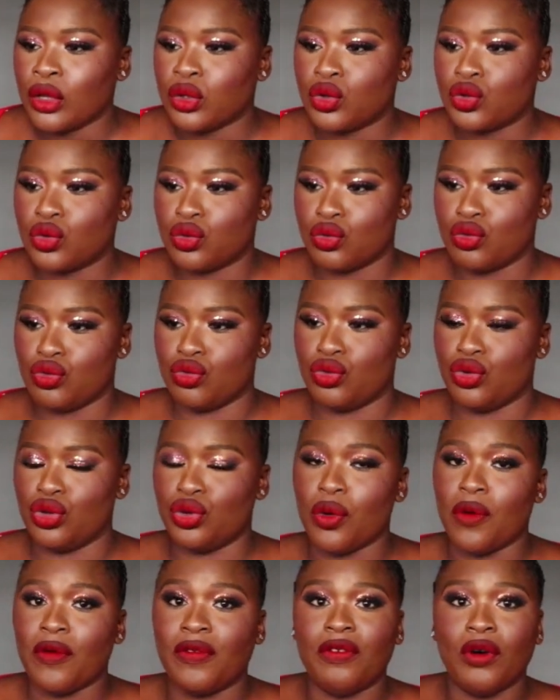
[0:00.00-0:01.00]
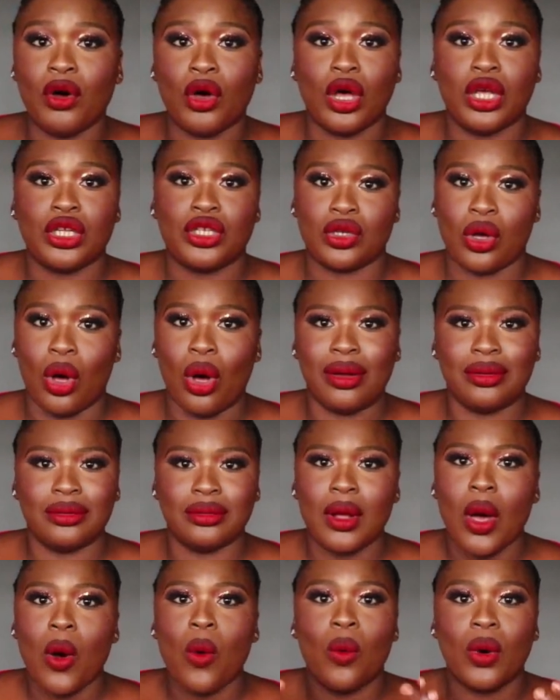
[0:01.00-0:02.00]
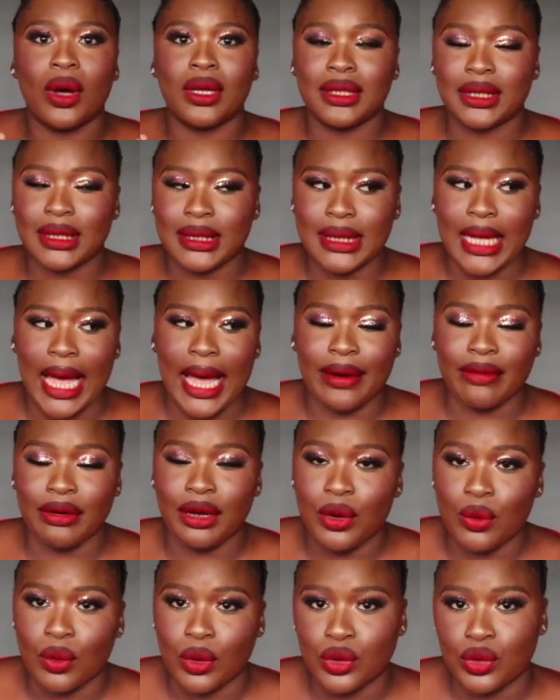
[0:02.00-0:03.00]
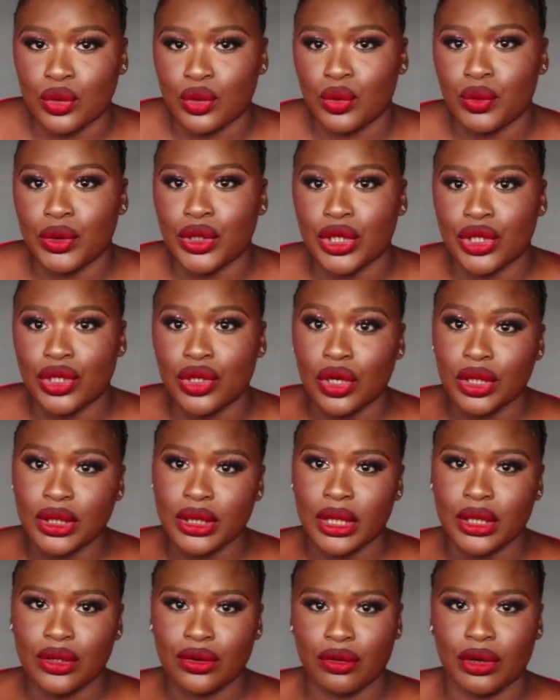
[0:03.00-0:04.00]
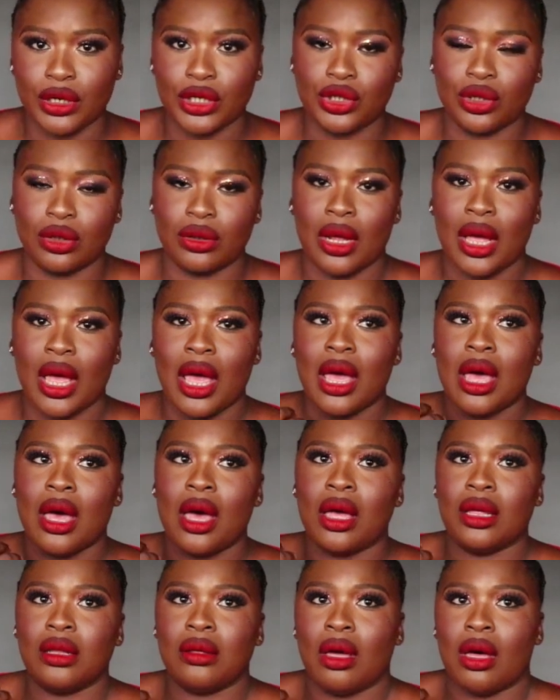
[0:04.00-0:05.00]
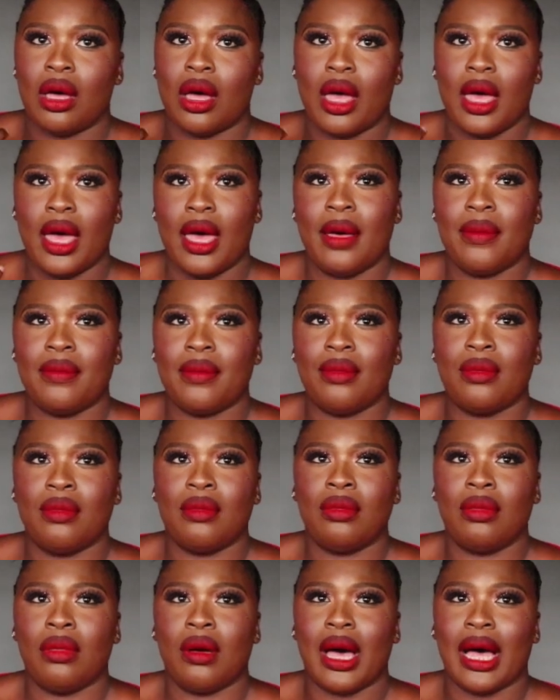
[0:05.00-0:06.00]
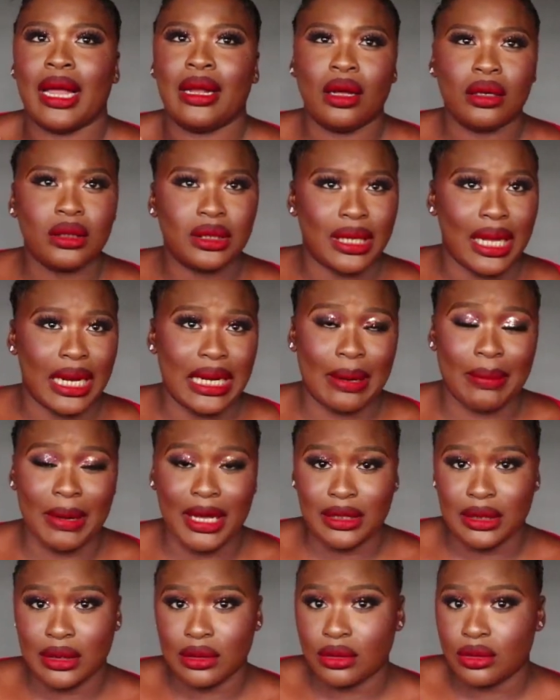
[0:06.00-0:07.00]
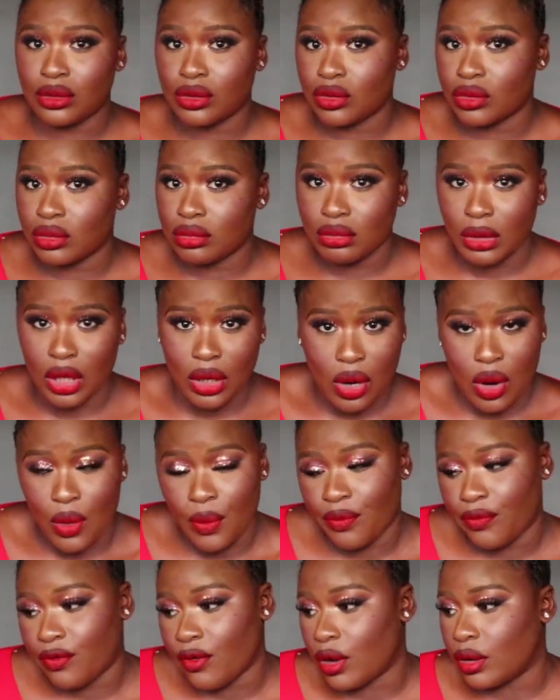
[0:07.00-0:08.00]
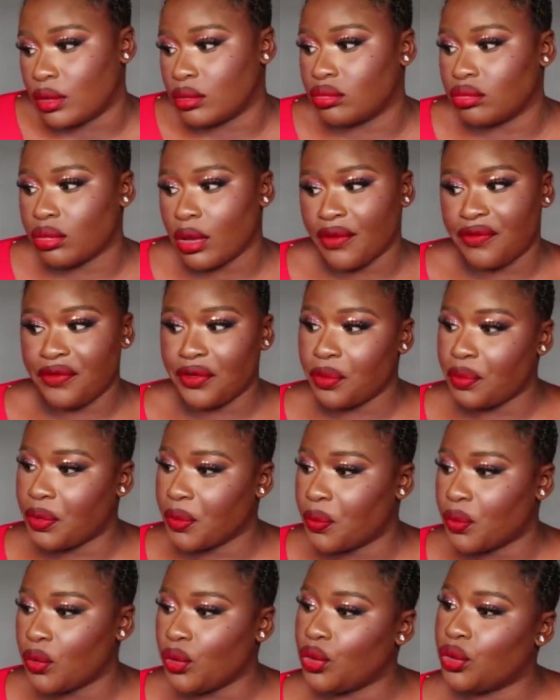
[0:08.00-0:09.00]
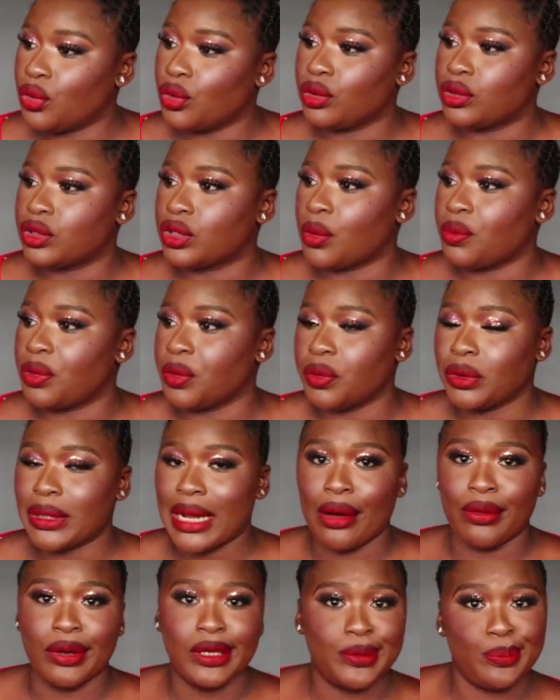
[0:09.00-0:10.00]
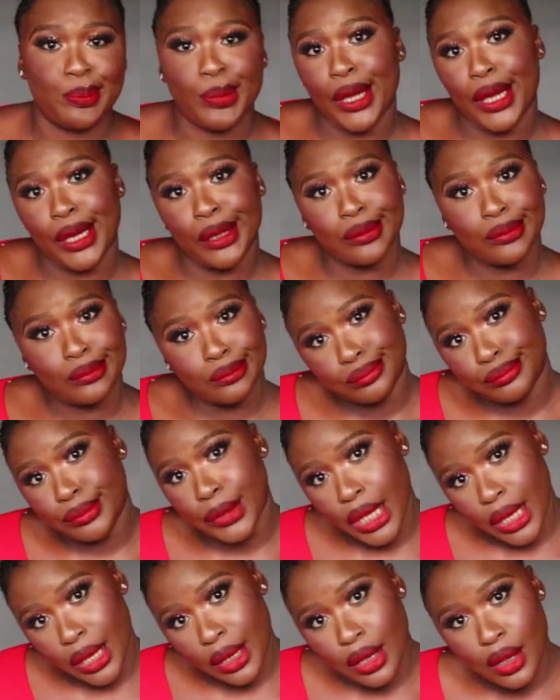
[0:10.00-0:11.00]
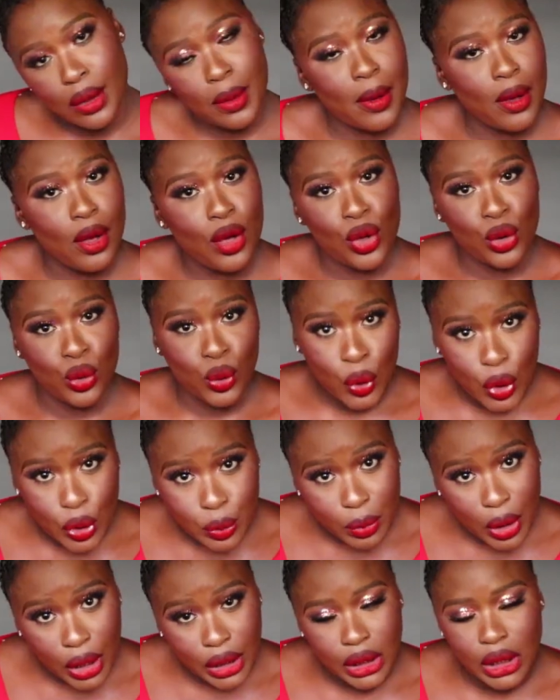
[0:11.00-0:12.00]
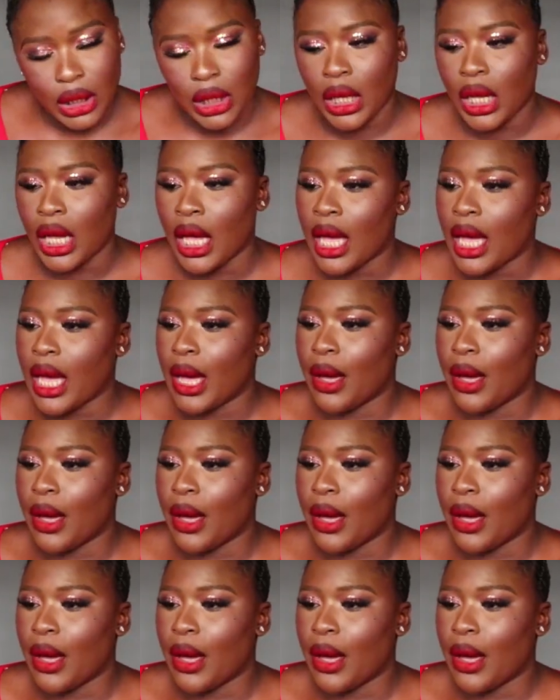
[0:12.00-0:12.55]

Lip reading: to, you know, focus on what I really want to do, which is content creation. Along the line, I must still do makeup for a few people, you know, some people that always pay me good money.